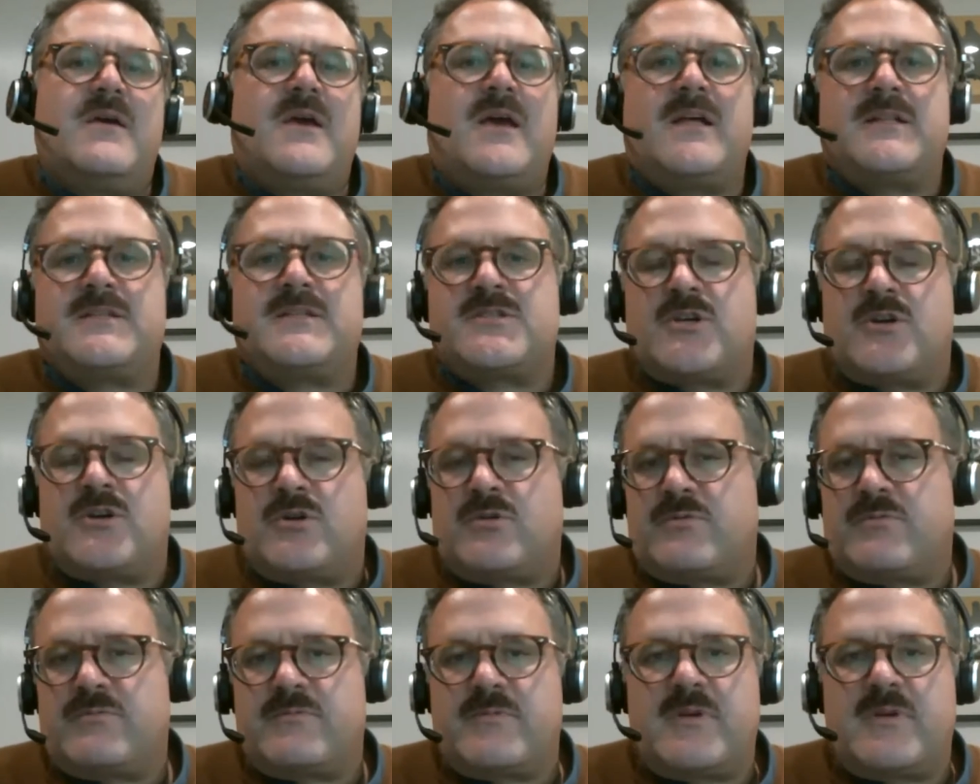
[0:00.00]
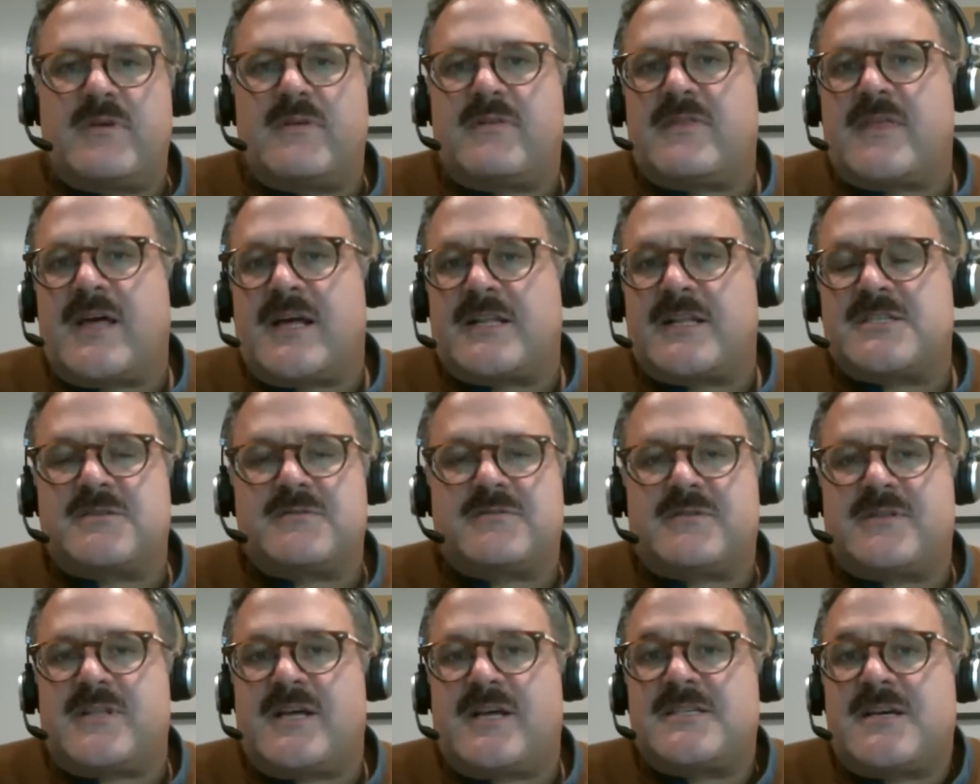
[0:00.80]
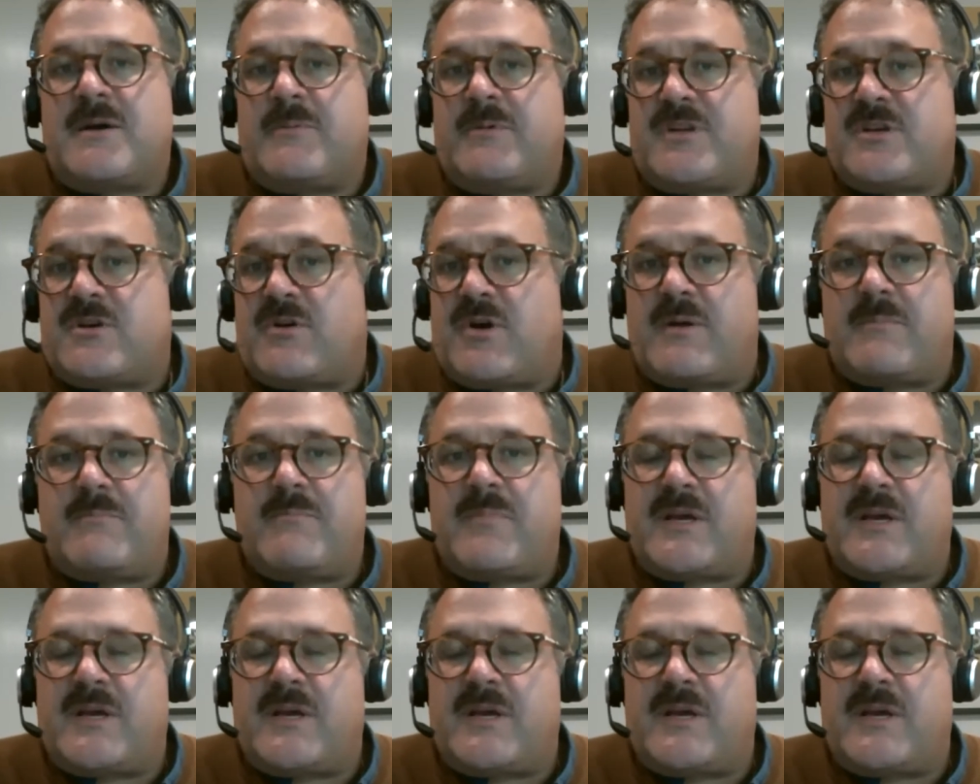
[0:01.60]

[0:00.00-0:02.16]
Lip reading: And so that's how we do it,